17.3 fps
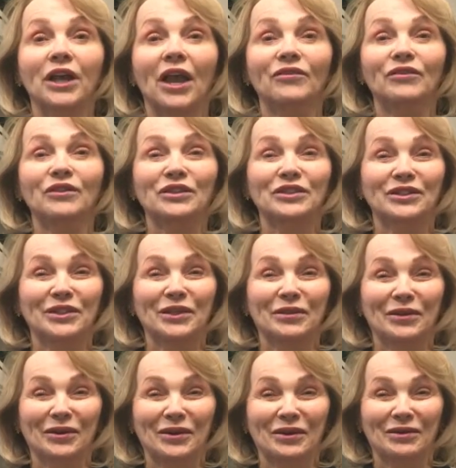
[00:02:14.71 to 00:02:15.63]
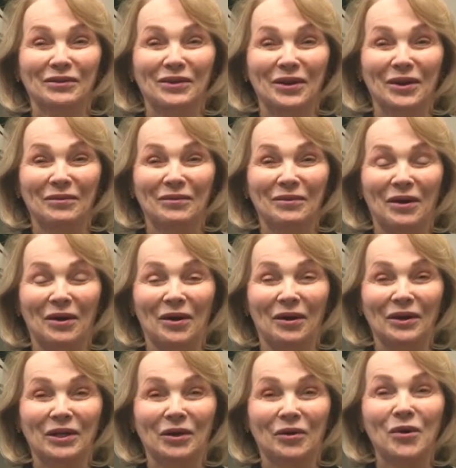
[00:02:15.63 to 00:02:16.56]
I haven't seen the, the
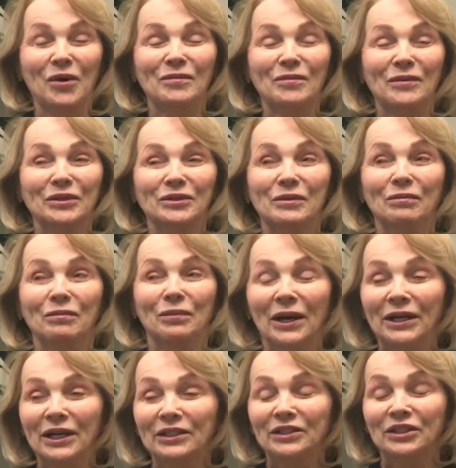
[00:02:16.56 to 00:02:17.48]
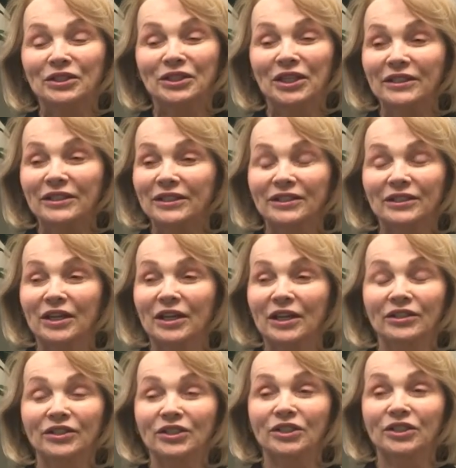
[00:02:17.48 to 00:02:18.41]
uh, equipment, but it's just
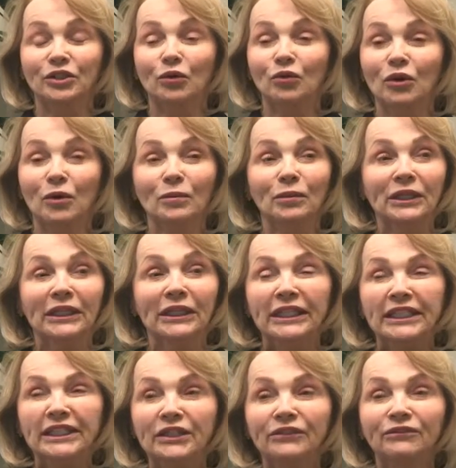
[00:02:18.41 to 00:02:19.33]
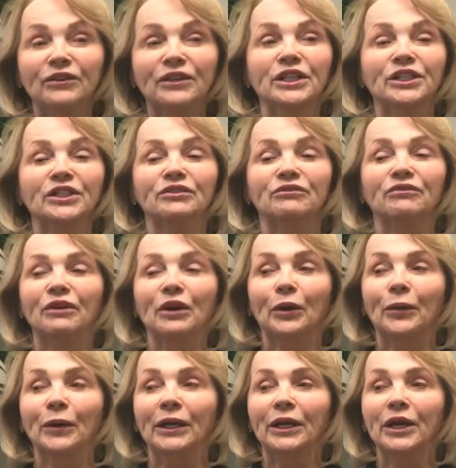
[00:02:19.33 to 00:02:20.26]
it's just so completely different. It's
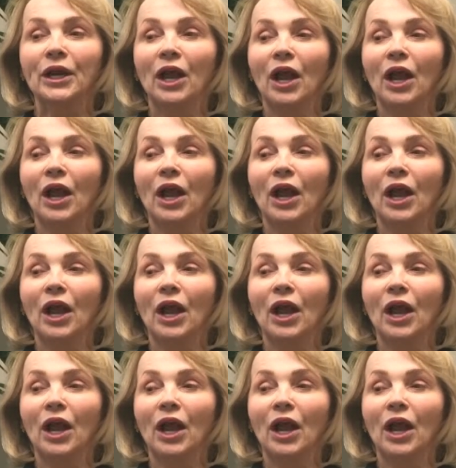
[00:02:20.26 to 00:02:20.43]
very